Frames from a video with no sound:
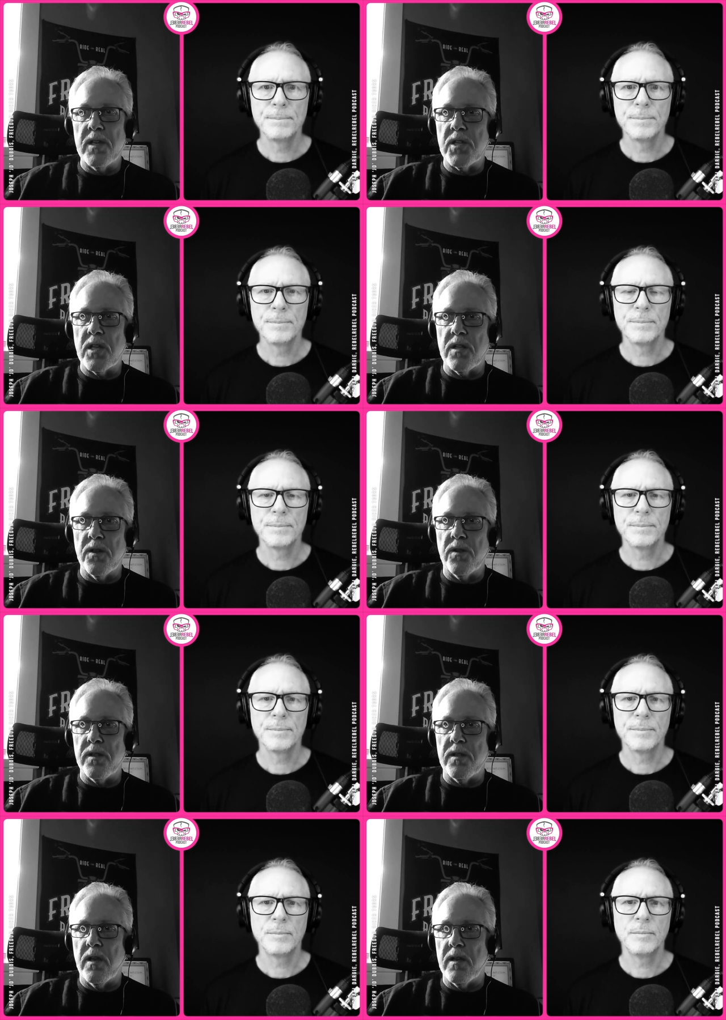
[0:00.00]
Speaker 1: is
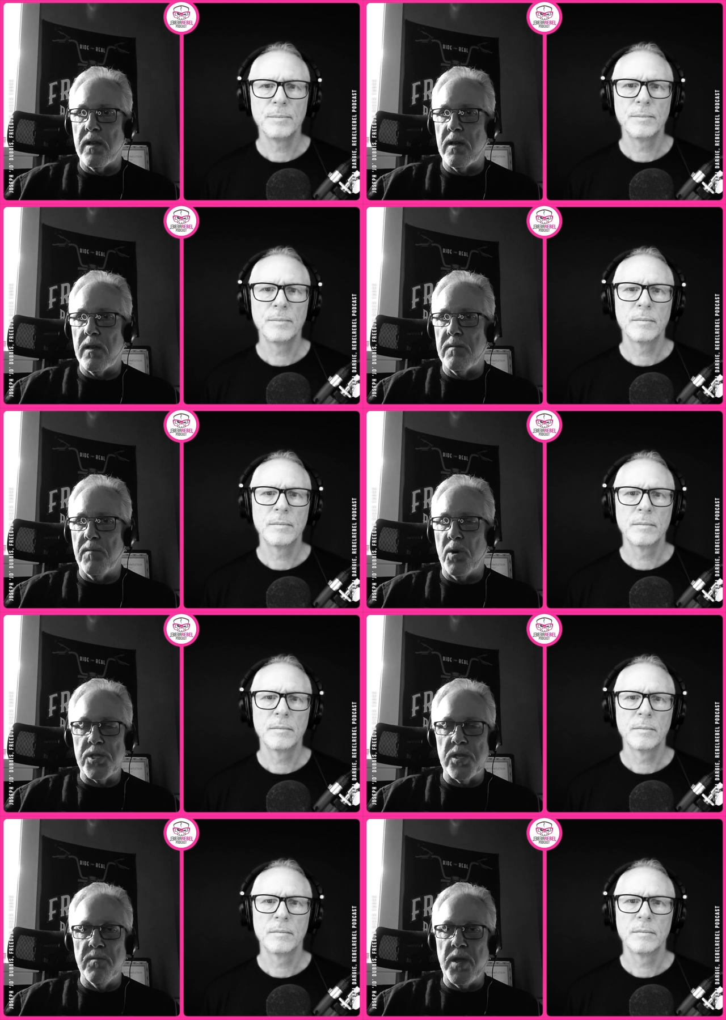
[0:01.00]
included. Most
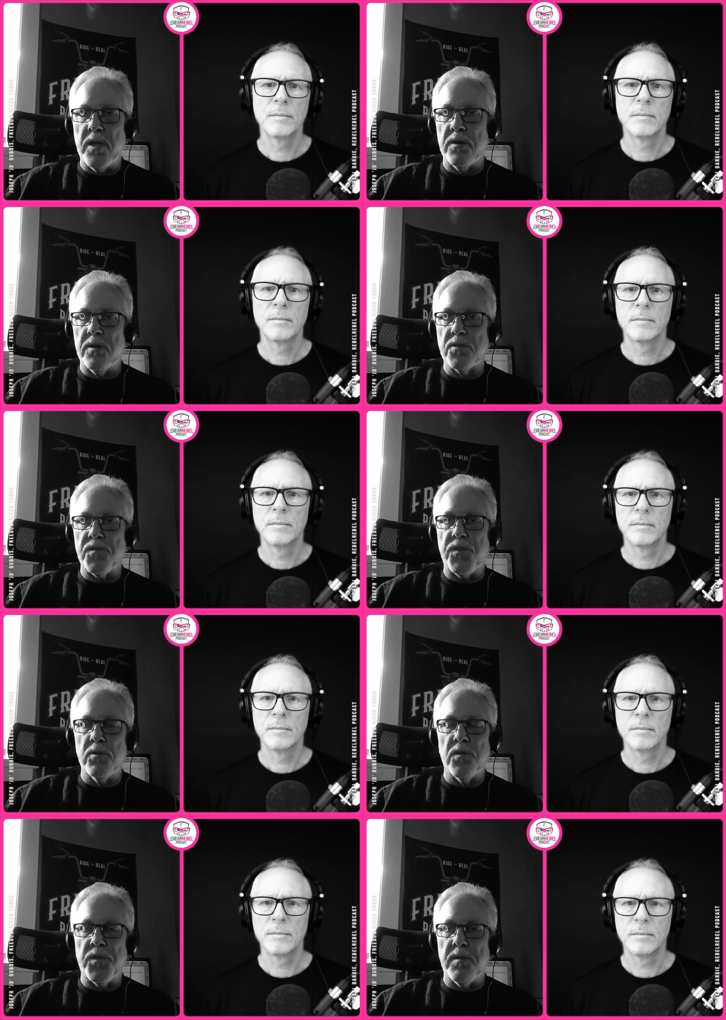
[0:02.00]
of the meals,
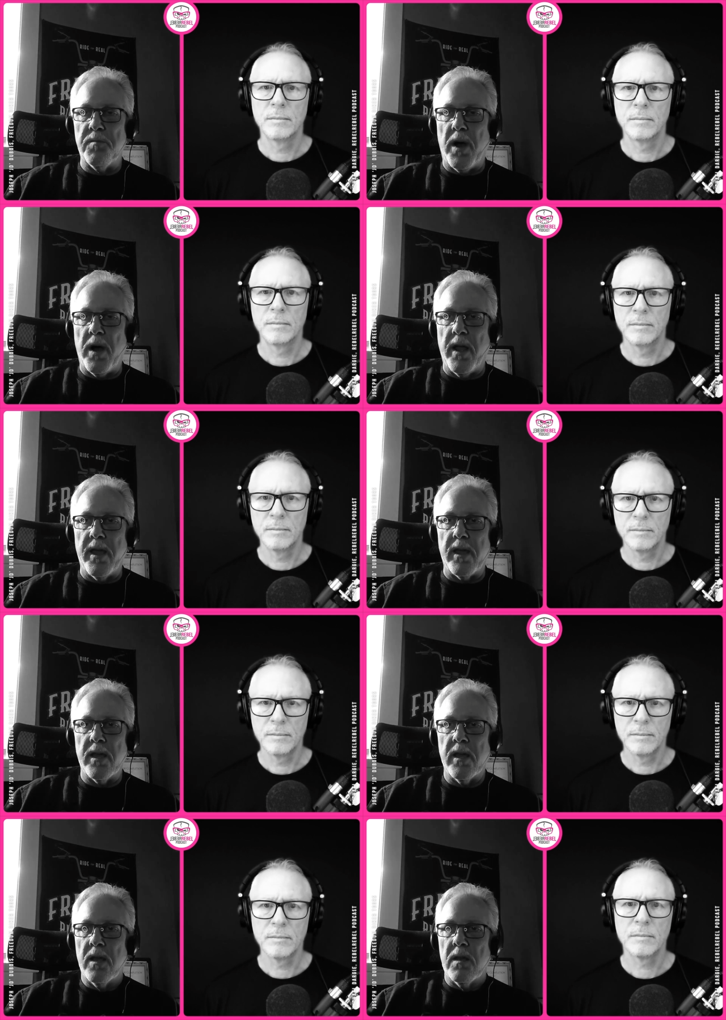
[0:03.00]
fuel for the bike,
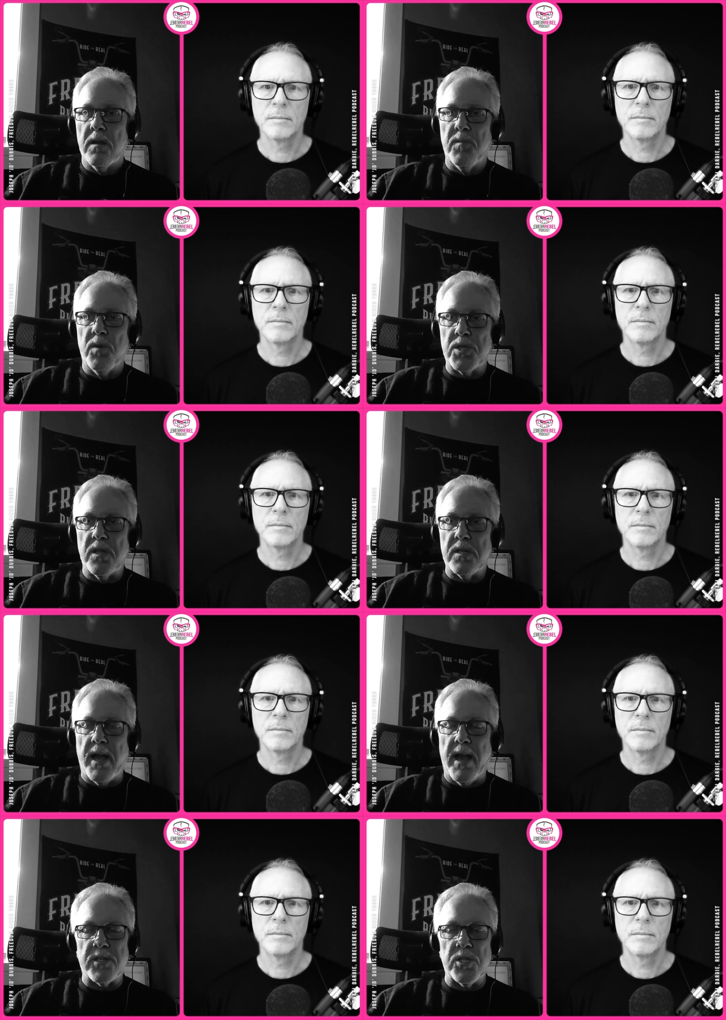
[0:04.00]
most of the
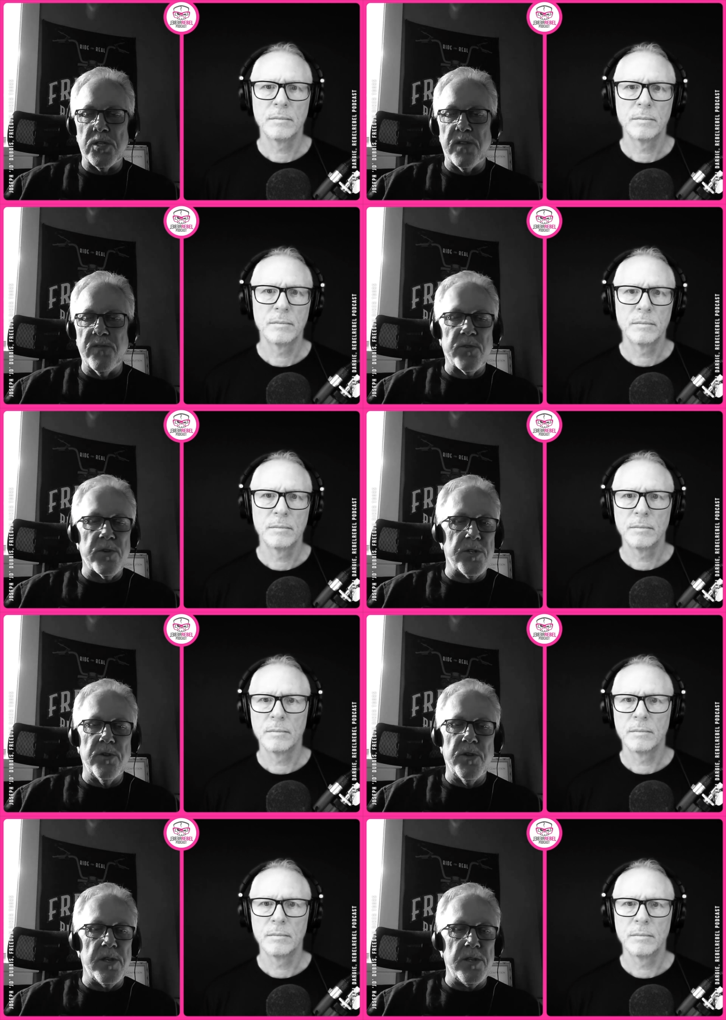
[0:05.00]
taxes, even
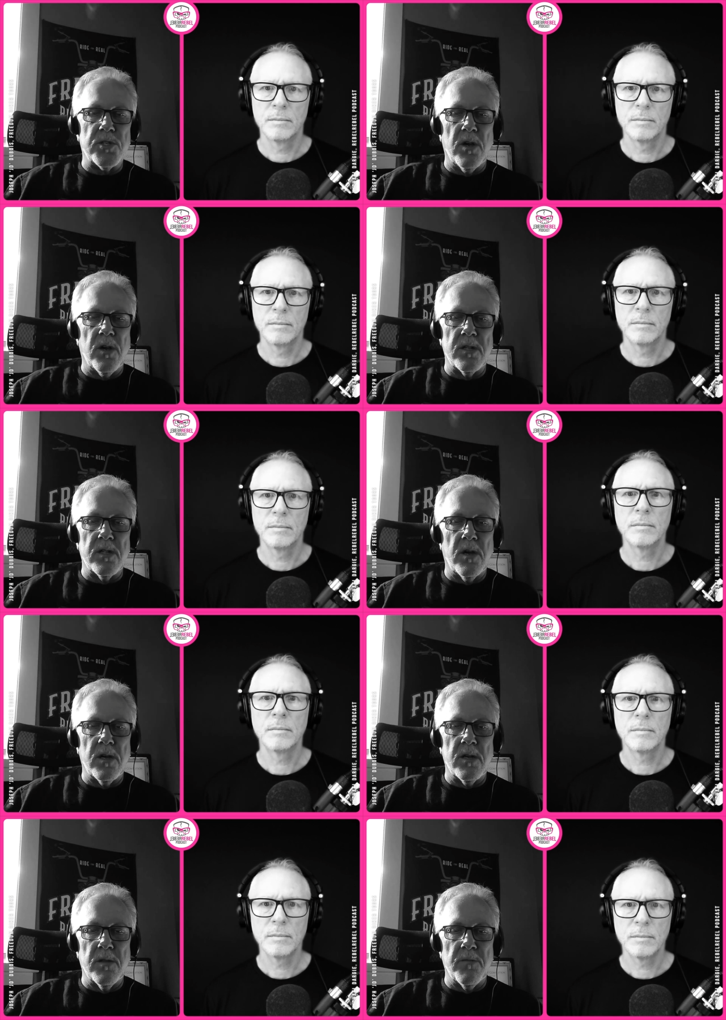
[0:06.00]
gratuities
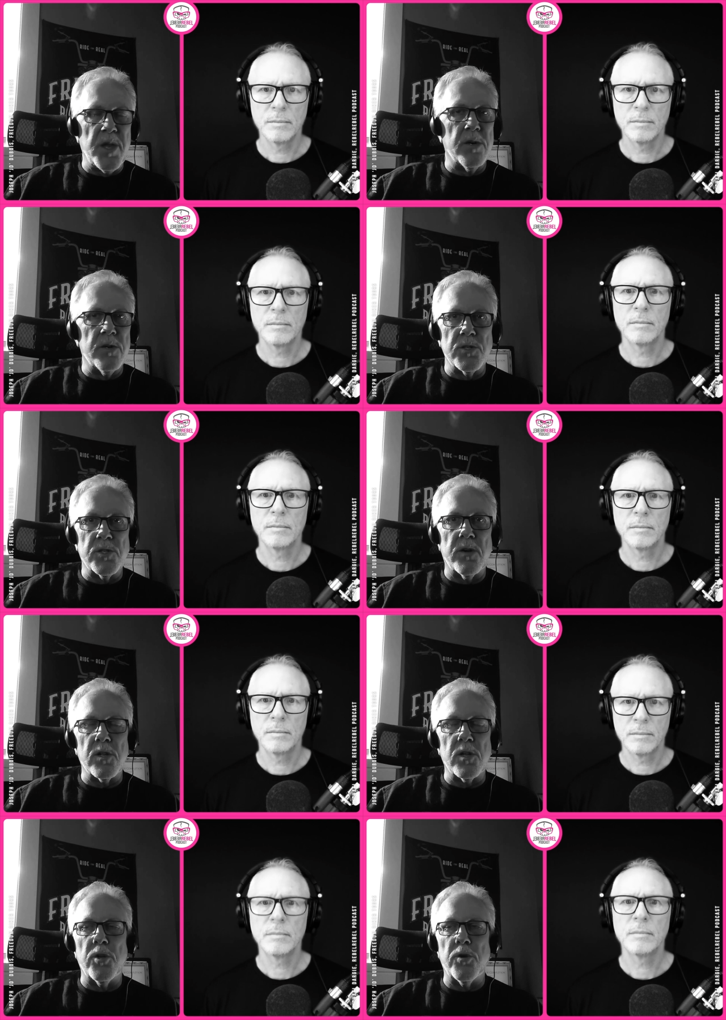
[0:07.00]
on the meals that are
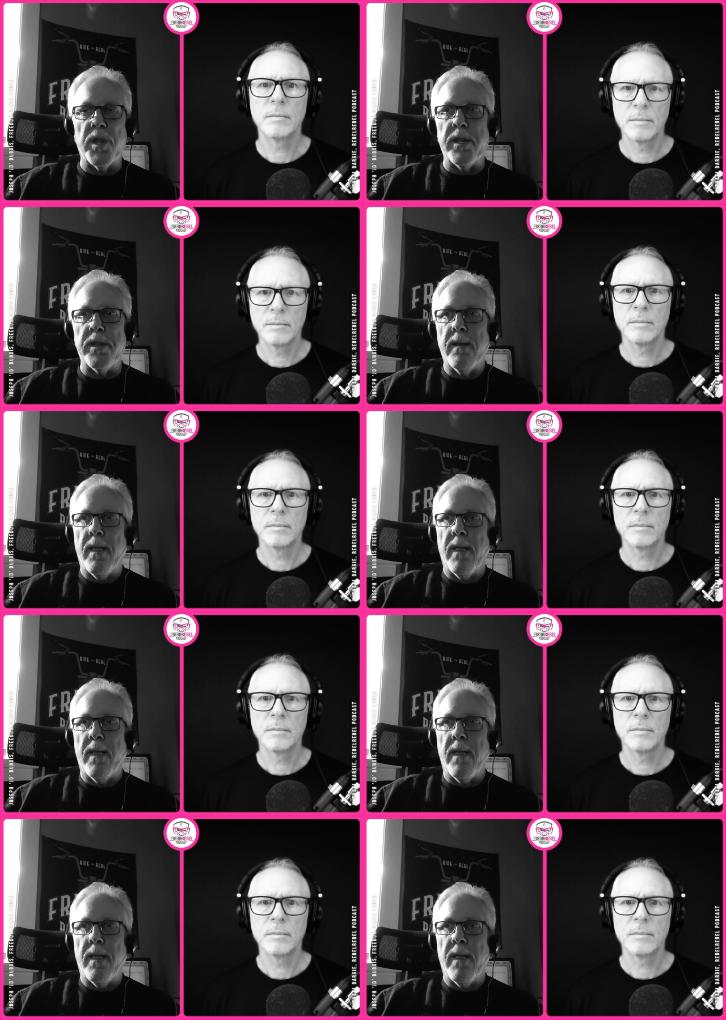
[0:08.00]
included.